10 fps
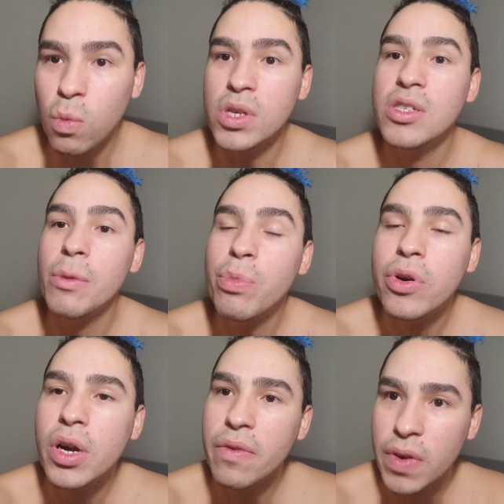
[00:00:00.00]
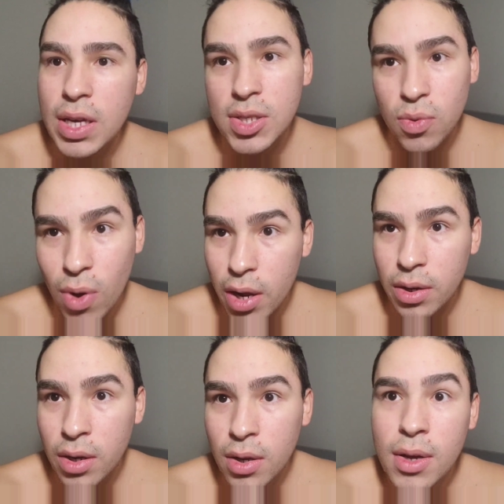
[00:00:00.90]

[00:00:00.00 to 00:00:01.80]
it was the previous one.